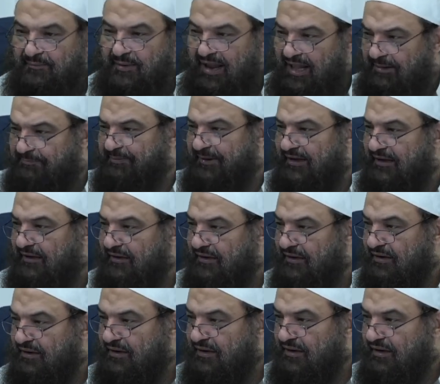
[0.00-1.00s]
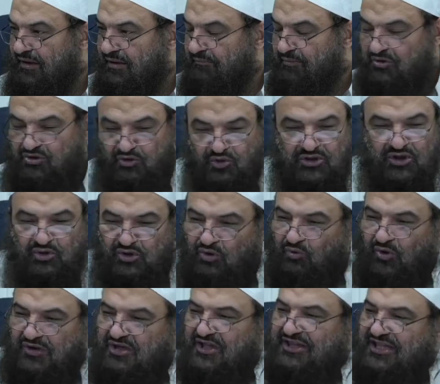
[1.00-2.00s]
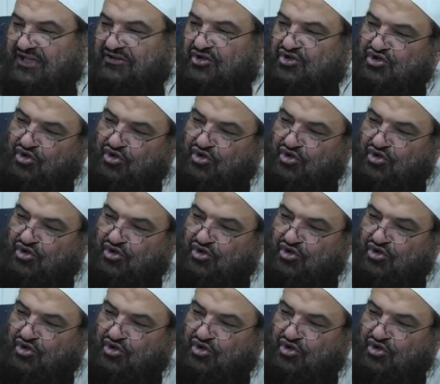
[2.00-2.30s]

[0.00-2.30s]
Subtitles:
I'm helping. But what do you think?